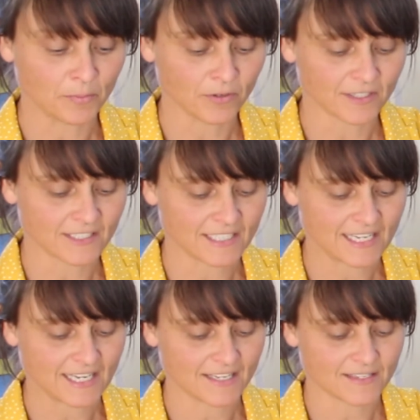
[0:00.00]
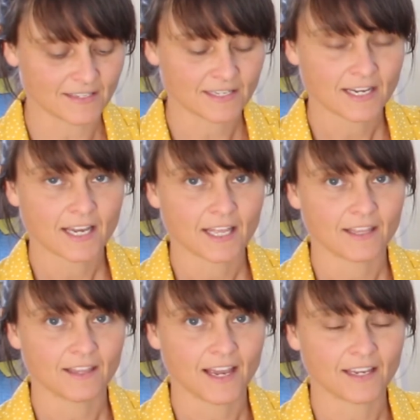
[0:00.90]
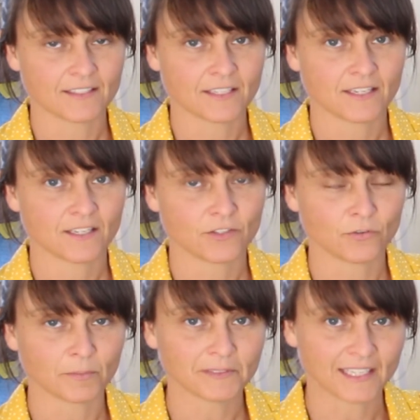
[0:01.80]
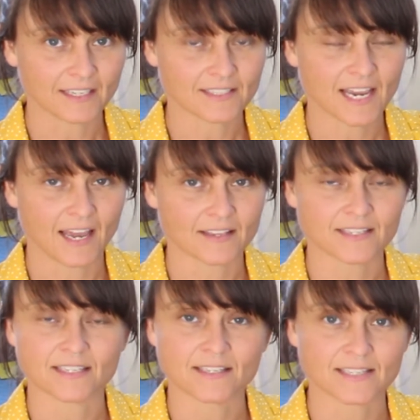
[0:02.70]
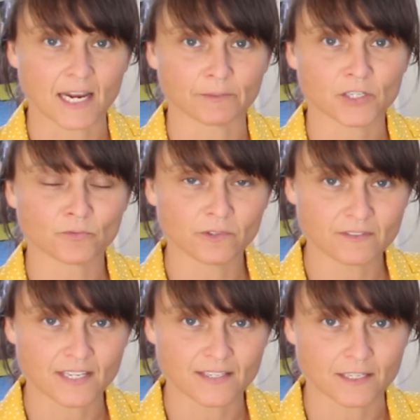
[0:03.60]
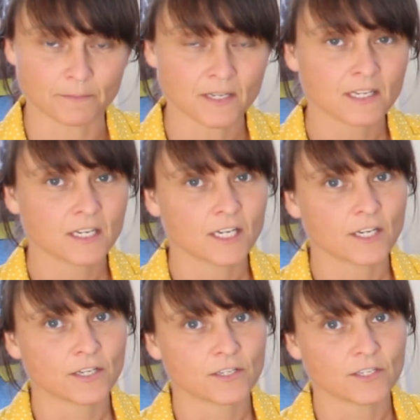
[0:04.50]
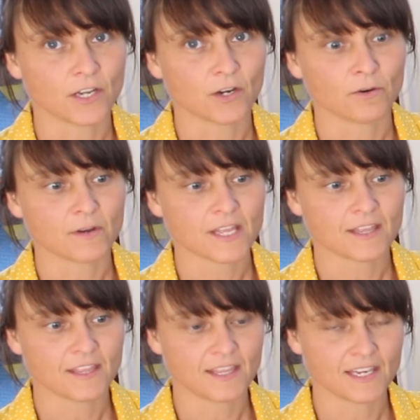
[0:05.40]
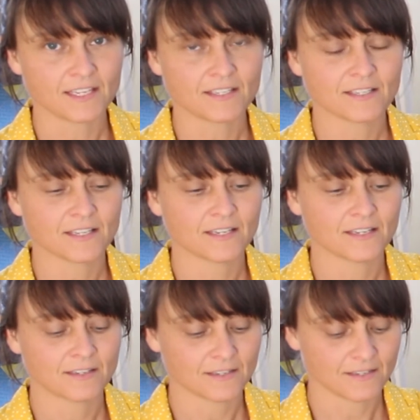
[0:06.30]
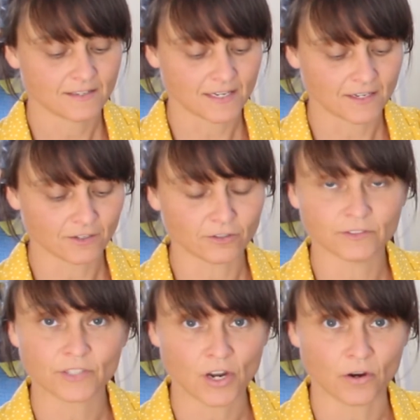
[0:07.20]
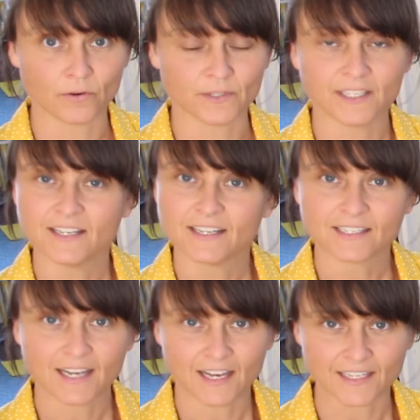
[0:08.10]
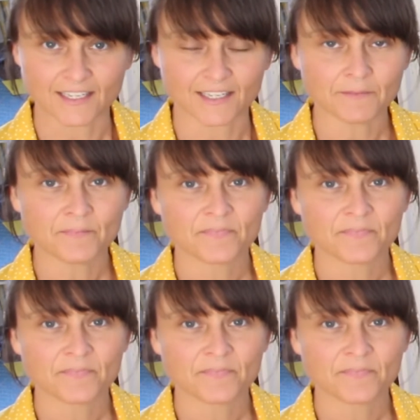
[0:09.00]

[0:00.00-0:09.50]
important is that your plant has an established root system. So this single node cutting